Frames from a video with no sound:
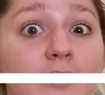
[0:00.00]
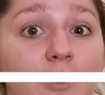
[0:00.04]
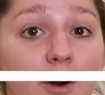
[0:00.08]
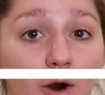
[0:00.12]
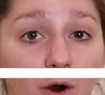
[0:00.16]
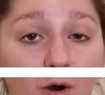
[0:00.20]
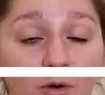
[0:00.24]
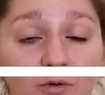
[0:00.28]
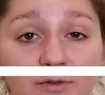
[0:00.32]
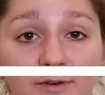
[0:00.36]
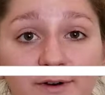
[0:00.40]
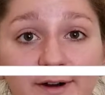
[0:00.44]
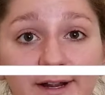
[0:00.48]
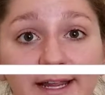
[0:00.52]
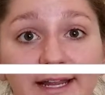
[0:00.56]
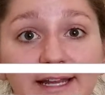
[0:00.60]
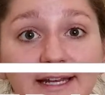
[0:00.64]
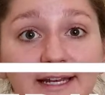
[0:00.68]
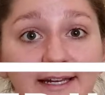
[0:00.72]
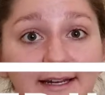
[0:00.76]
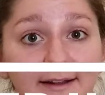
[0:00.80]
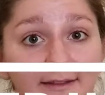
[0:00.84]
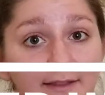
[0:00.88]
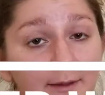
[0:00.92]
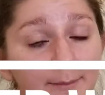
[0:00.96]

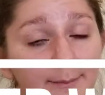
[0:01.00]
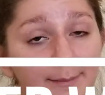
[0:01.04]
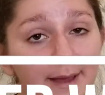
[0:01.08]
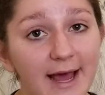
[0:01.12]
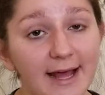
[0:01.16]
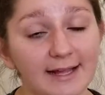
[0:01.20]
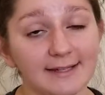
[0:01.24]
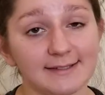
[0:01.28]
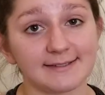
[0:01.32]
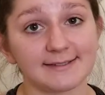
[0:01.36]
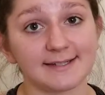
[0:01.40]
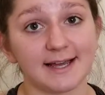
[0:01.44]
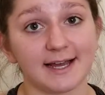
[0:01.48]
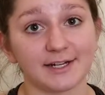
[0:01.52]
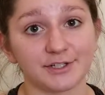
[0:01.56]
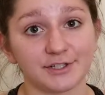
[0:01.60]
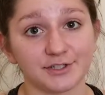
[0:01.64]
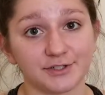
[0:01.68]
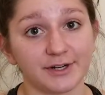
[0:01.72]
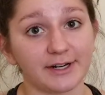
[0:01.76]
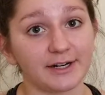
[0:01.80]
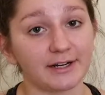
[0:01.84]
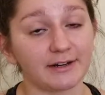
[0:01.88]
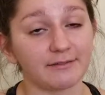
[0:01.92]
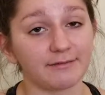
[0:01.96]
overeating in the bad
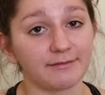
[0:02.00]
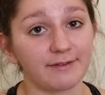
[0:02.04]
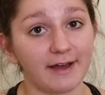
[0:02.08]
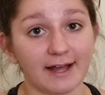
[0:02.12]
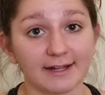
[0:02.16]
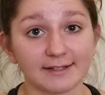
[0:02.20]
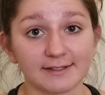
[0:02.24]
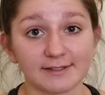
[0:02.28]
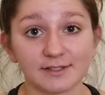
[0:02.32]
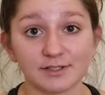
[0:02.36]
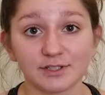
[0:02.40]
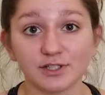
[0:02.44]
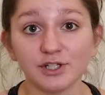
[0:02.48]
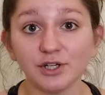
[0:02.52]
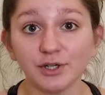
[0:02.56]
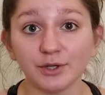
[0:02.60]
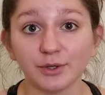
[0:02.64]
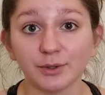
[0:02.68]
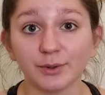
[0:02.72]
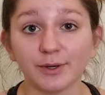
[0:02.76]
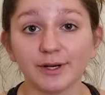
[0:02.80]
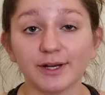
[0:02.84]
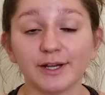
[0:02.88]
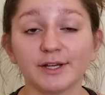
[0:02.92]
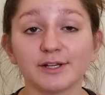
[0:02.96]
saturated fats
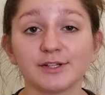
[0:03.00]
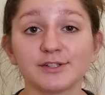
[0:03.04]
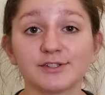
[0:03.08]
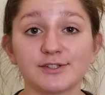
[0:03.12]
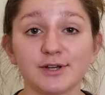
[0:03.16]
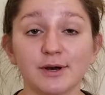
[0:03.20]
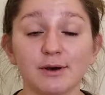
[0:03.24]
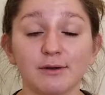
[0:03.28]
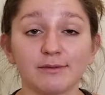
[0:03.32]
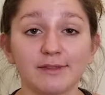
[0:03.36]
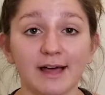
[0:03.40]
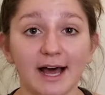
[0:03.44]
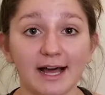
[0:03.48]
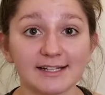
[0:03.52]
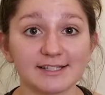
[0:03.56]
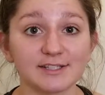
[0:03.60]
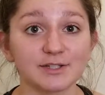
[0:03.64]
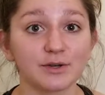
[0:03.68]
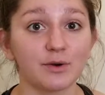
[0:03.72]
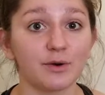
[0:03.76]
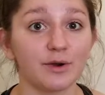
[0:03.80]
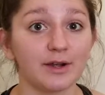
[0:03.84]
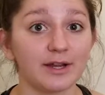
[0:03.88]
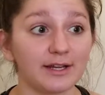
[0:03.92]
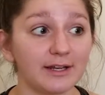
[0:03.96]
too. So that's
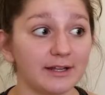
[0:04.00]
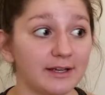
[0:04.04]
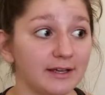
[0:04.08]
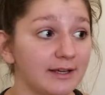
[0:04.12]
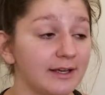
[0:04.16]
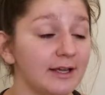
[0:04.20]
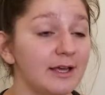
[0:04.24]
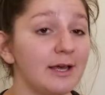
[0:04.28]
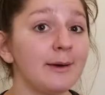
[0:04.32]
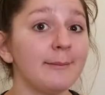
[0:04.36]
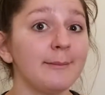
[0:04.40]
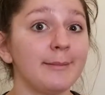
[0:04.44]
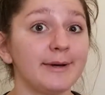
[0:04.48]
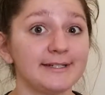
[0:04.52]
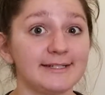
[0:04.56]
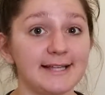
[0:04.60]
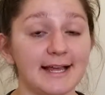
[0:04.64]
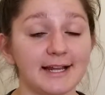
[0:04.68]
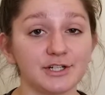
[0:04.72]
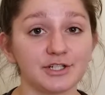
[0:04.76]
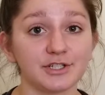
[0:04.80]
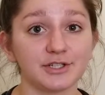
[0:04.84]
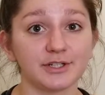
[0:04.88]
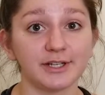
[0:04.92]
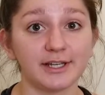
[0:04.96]
going to
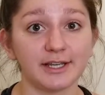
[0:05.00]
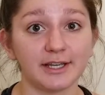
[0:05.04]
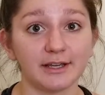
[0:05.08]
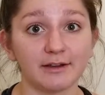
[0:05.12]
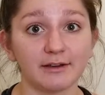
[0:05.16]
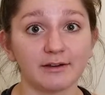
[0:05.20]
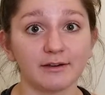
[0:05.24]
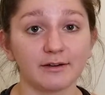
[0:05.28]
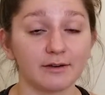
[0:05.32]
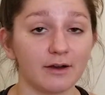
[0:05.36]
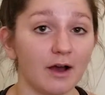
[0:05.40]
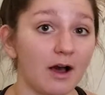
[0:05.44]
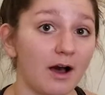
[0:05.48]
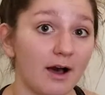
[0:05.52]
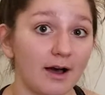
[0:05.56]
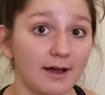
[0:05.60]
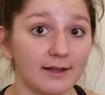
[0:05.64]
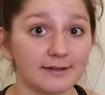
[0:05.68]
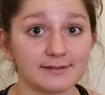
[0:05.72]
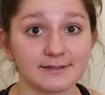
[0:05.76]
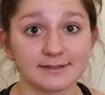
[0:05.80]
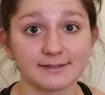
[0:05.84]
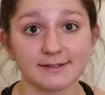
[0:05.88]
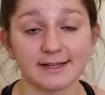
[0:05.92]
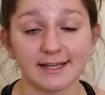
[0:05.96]
potentially
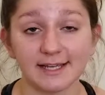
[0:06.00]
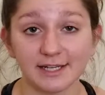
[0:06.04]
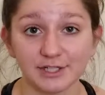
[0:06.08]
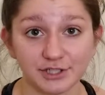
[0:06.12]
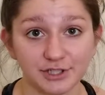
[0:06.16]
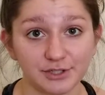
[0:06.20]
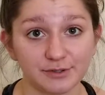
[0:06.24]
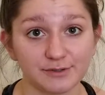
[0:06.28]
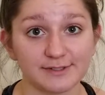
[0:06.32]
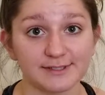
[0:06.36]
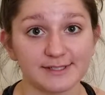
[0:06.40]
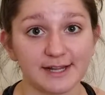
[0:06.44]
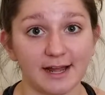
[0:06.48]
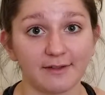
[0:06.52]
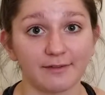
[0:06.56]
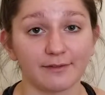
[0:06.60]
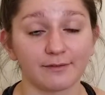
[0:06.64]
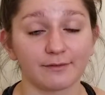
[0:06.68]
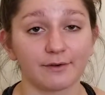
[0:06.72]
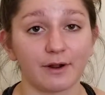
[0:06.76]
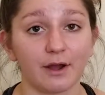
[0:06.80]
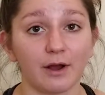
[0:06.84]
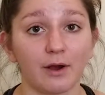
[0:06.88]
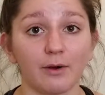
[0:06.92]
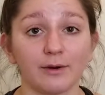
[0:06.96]
cause issues down the
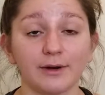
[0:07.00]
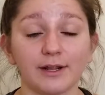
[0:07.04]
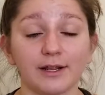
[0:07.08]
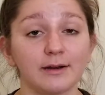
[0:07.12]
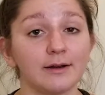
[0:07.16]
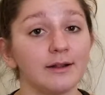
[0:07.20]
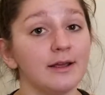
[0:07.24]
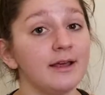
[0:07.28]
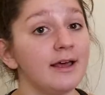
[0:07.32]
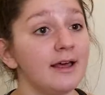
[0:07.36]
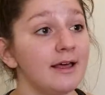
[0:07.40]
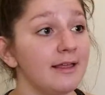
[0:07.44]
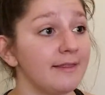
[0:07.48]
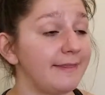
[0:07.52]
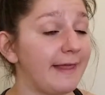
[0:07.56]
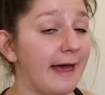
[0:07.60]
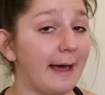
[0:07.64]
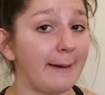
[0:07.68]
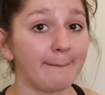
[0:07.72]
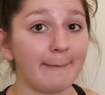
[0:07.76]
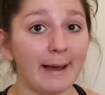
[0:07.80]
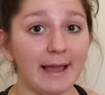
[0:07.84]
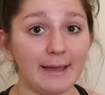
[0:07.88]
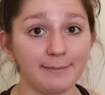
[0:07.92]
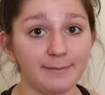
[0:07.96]
road, and
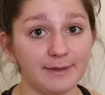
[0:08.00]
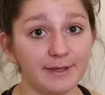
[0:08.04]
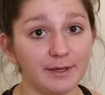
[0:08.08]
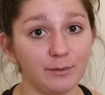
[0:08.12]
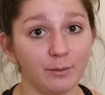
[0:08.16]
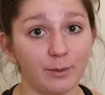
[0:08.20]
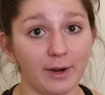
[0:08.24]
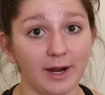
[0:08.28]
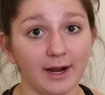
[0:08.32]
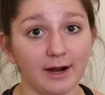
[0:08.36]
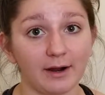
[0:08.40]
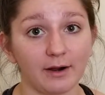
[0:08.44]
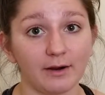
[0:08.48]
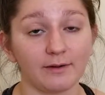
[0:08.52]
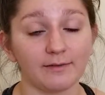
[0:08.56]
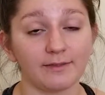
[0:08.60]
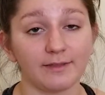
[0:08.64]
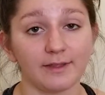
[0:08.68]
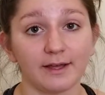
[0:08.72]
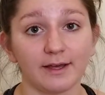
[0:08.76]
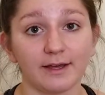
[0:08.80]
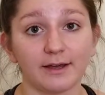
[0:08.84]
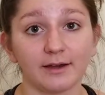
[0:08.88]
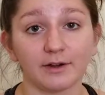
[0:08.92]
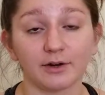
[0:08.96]
that might be where
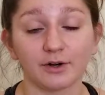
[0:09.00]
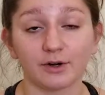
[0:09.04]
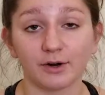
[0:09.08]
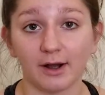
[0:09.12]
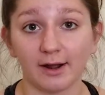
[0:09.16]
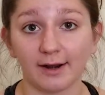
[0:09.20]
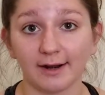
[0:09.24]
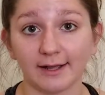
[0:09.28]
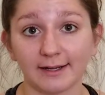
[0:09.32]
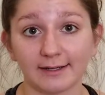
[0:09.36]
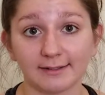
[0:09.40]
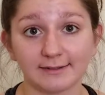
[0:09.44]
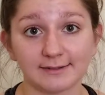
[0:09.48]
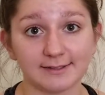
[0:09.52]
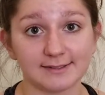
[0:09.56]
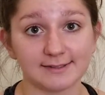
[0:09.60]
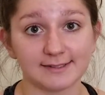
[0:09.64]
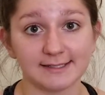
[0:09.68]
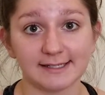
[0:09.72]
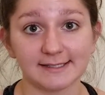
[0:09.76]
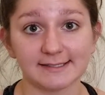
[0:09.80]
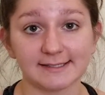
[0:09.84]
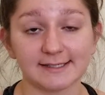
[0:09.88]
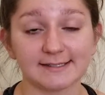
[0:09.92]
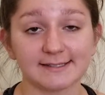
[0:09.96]
the chronic
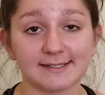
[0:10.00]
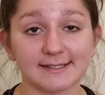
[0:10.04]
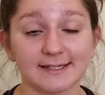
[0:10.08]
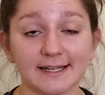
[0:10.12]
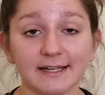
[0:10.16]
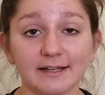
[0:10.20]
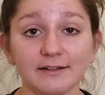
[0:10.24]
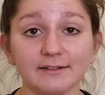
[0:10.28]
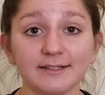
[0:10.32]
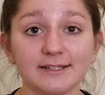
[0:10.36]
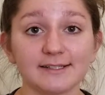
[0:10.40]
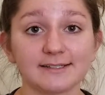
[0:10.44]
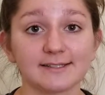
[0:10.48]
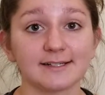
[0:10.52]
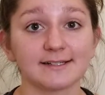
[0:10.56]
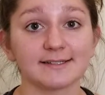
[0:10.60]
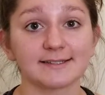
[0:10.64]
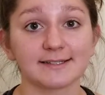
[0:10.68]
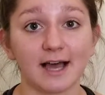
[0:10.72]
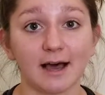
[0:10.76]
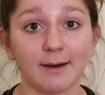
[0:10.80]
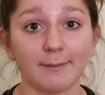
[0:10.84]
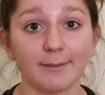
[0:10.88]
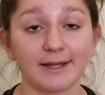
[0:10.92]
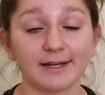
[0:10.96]
diseases and illnesses
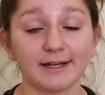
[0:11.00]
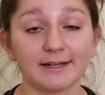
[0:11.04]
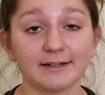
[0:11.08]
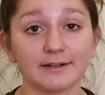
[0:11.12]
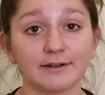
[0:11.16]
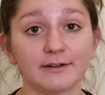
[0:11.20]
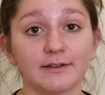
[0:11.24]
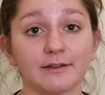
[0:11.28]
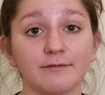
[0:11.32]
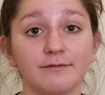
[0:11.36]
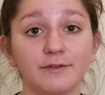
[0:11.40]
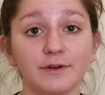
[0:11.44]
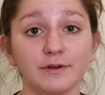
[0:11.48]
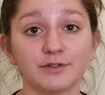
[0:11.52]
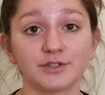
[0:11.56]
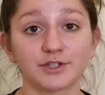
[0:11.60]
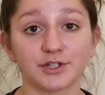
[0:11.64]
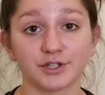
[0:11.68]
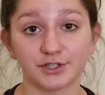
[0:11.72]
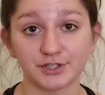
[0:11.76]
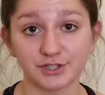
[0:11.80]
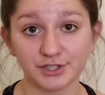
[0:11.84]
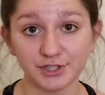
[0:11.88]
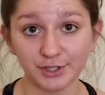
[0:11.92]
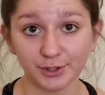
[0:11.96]
come in into the
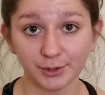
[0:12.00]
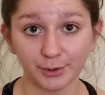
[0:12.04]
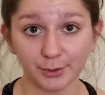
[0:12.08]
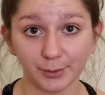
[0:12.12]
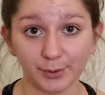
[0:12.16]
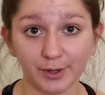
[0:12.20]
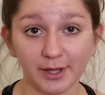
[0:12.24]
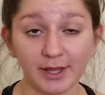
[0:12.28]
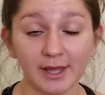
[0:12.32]
future too.